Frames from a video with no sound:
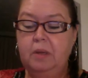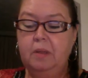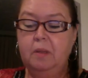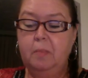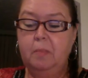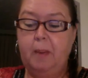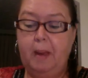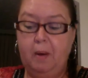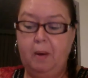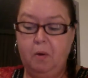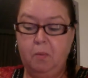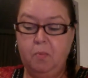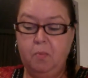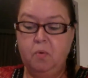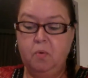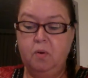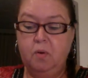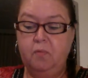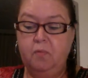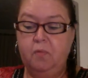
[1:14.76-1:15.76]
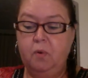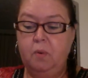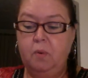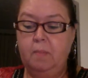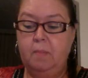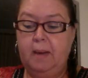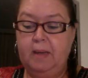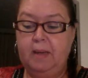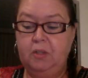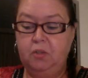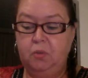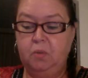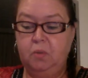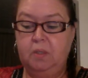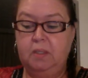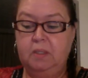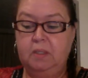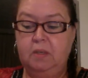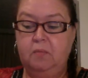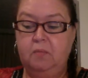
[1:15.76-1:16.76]
the PowerPoint for my
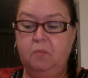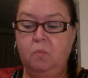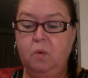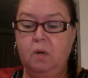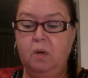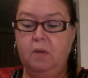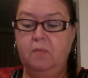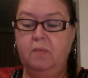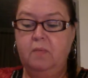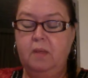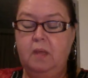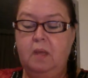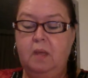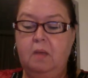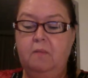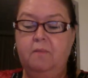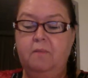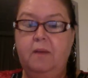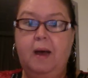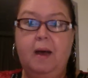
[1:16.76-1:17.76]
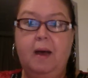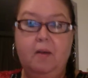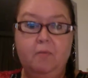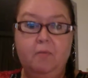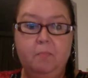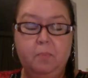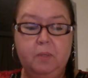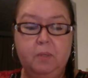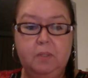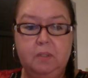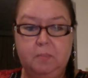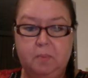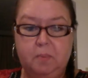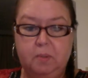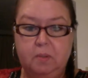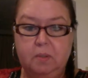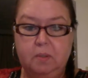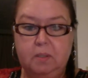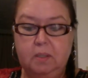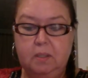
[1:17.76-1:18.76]
choice of one of the 5
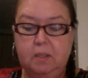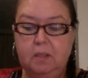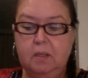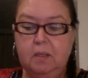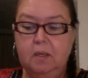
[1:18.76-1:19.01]
principles